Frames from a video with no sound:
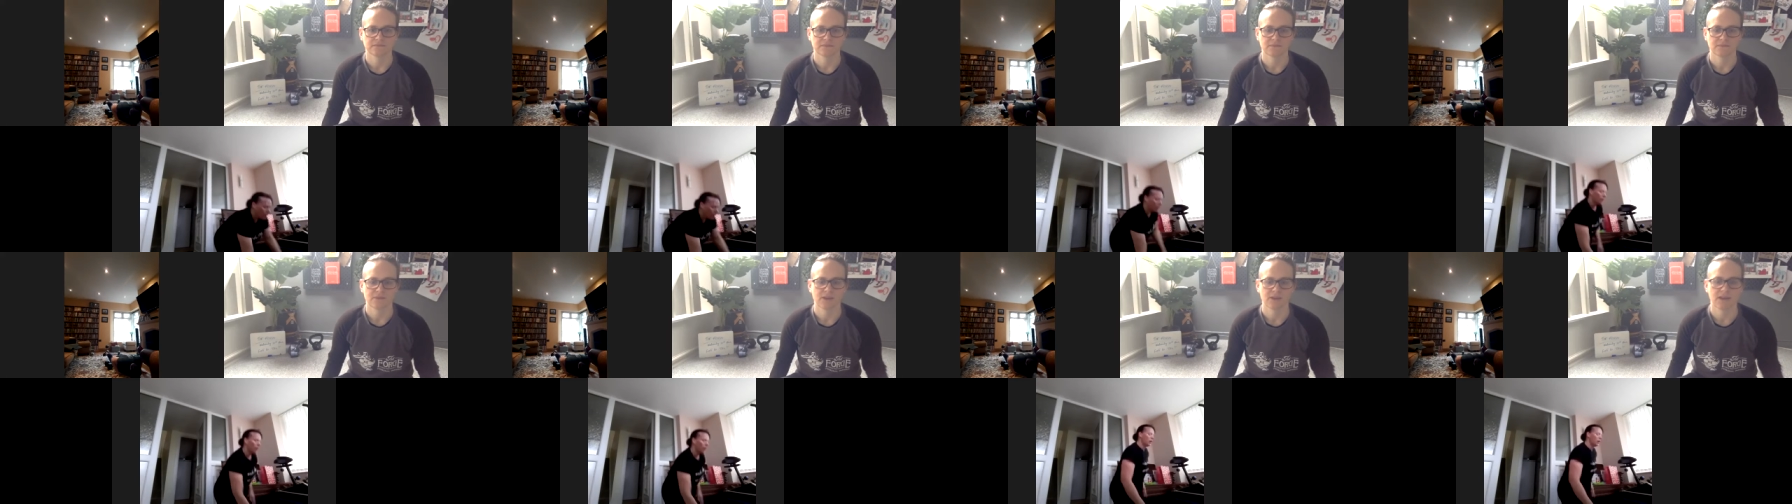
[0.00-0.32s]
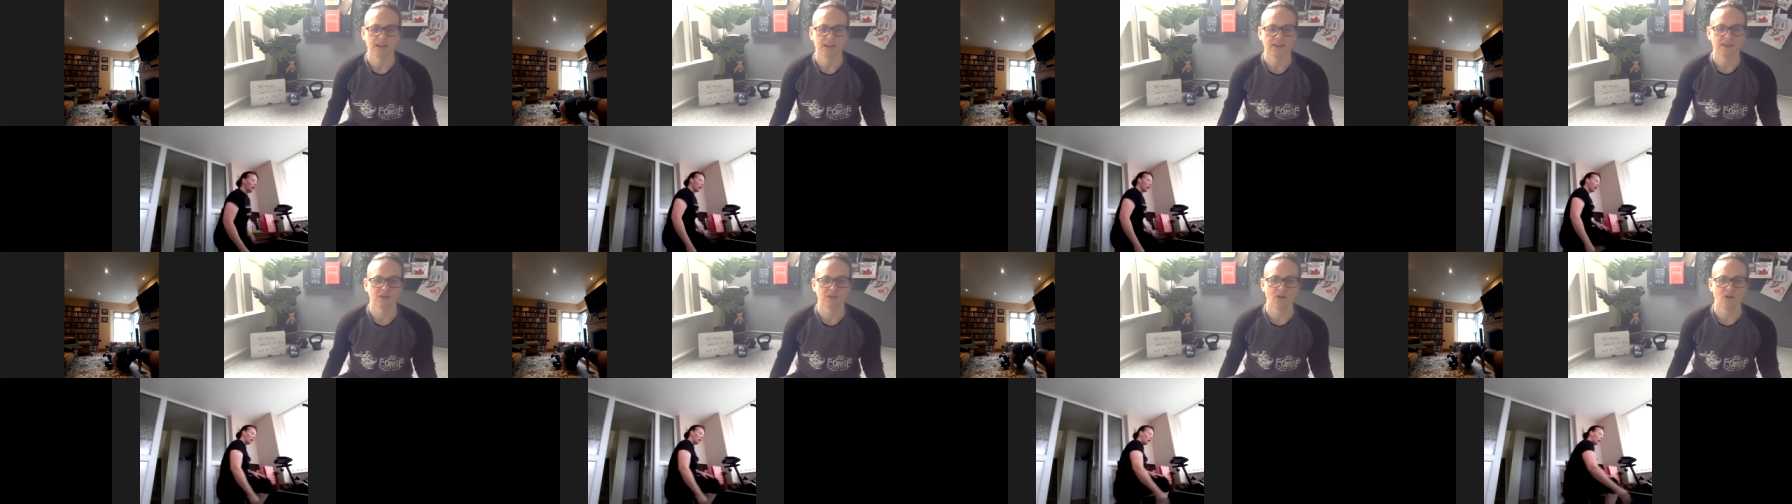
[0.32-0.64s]
Right,
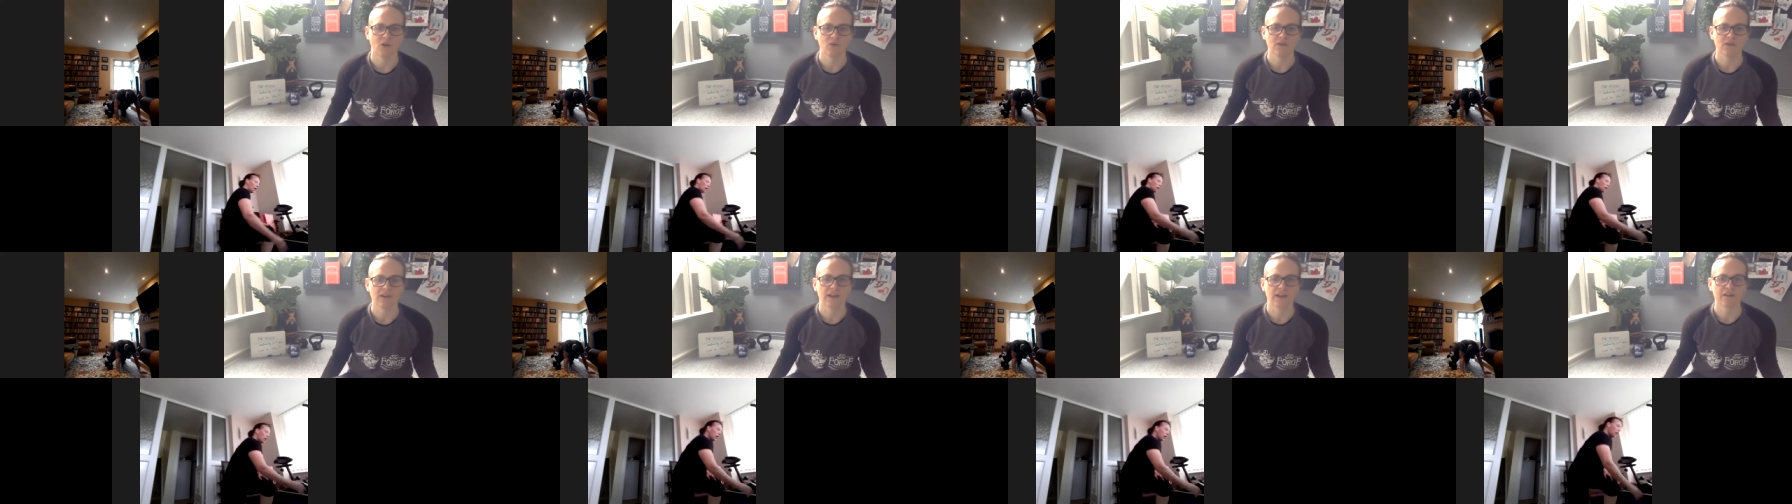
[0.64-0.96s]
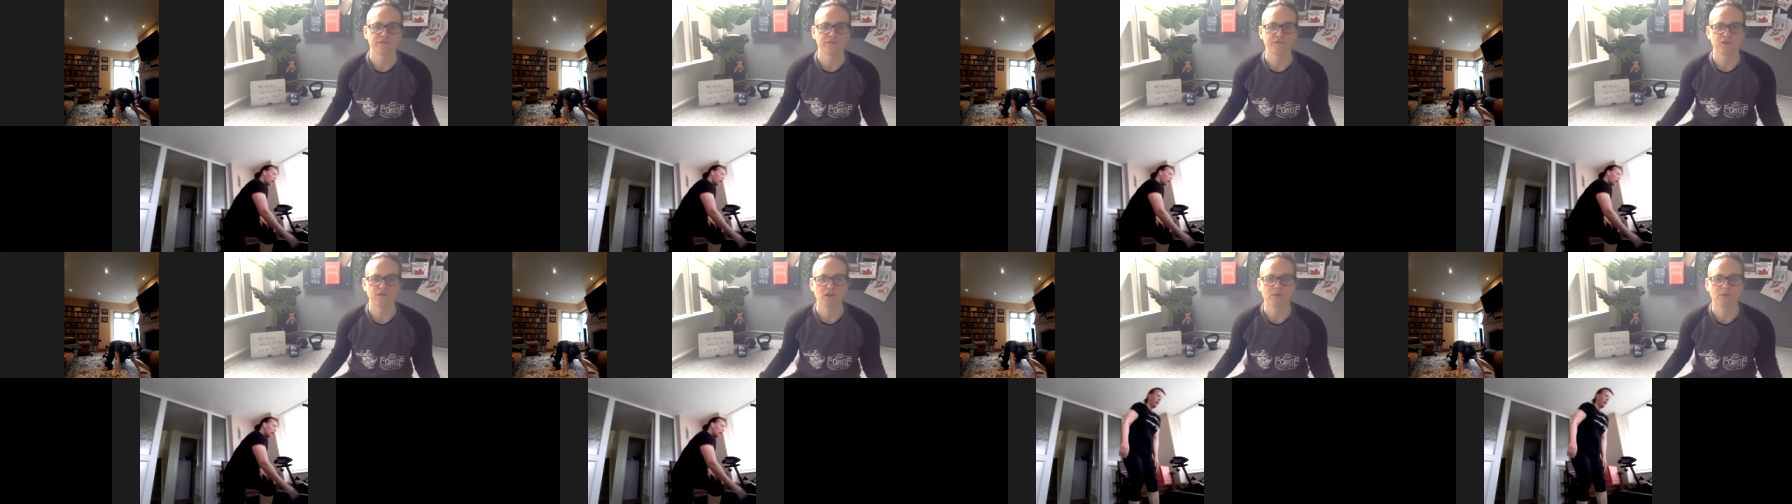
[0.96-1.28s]
we're only
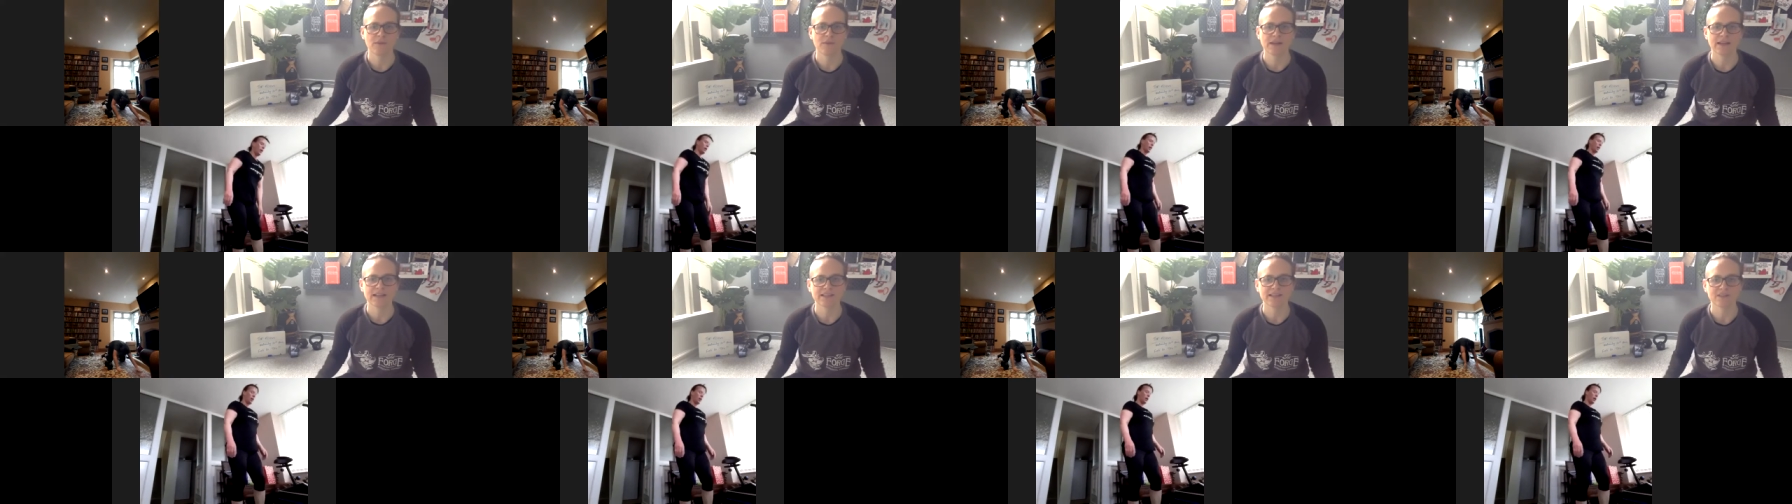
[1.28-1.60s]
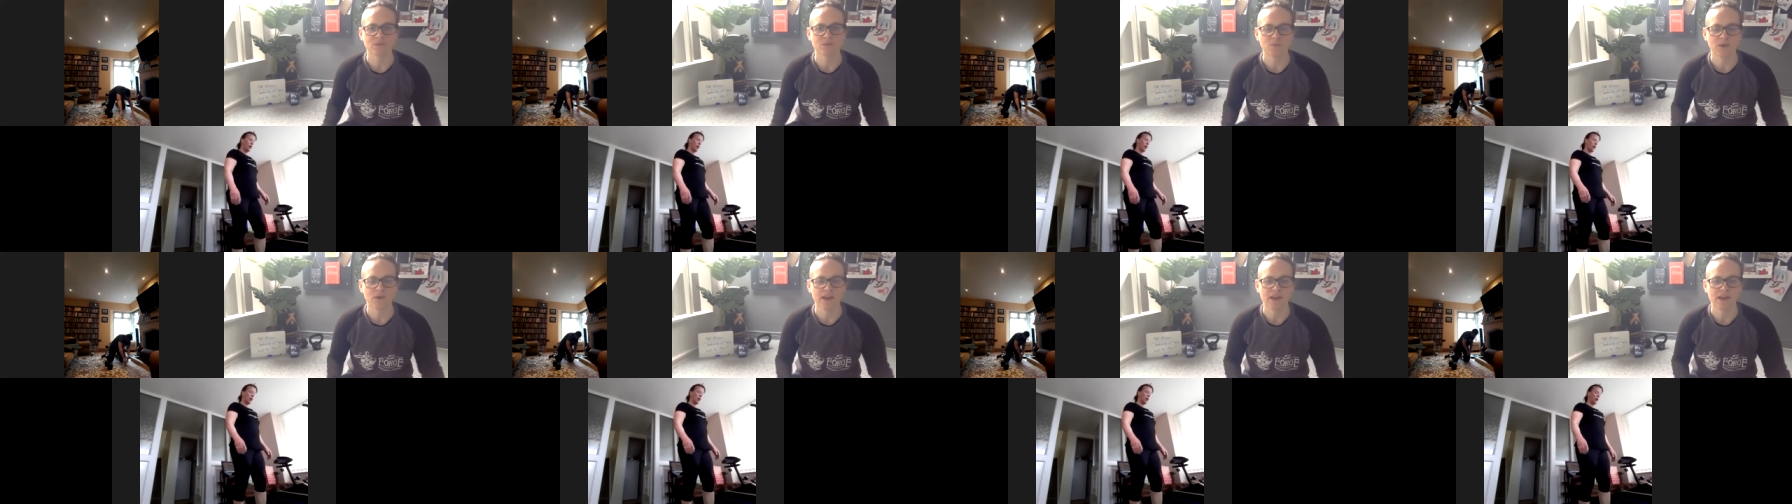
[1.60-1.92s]
a few minutes
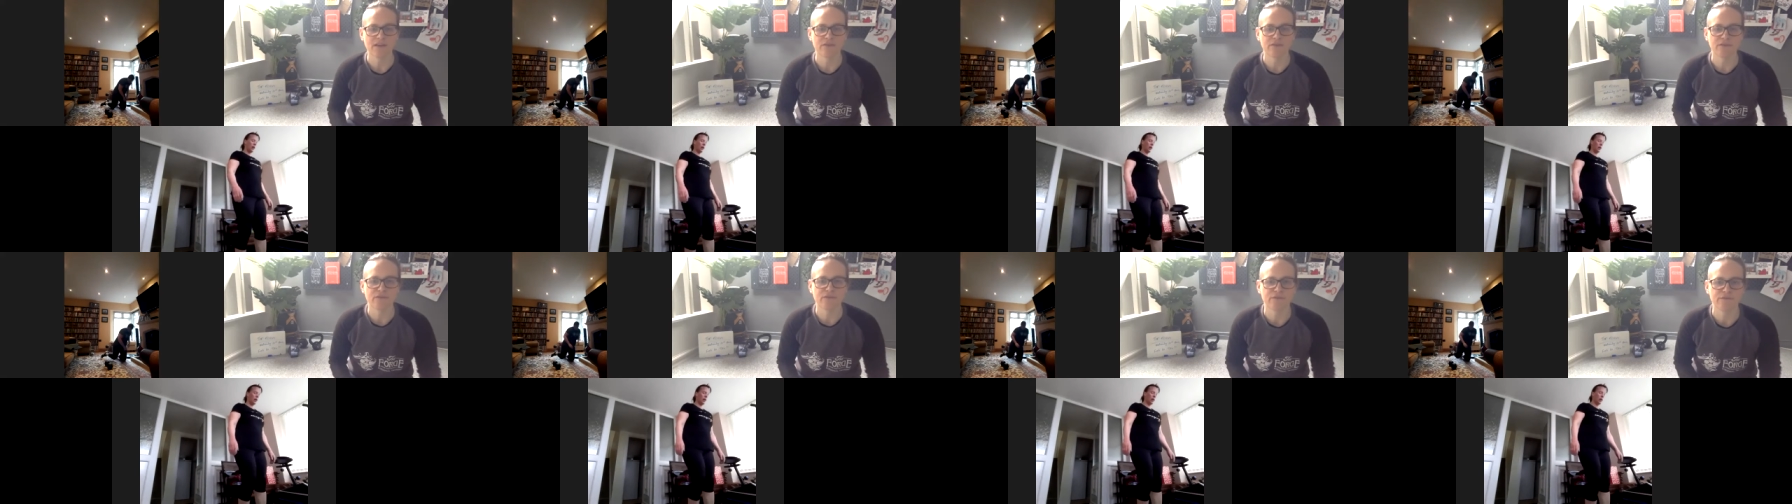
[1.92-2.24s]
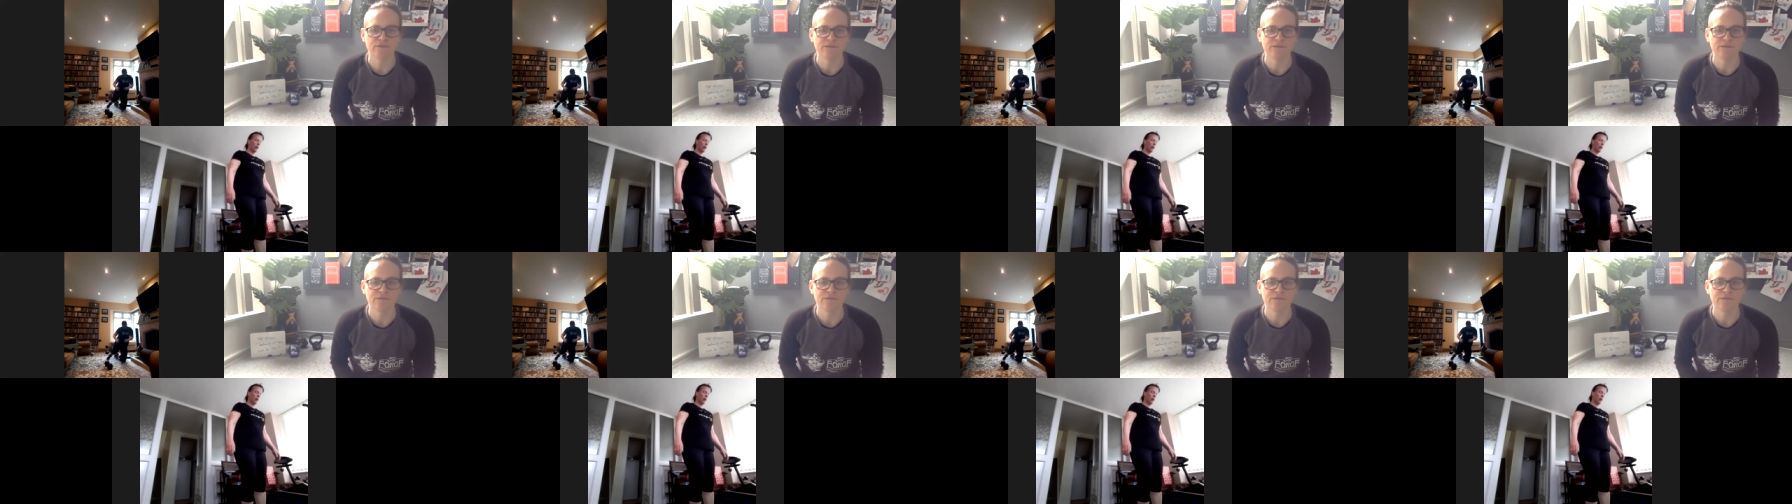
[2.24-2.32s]
away from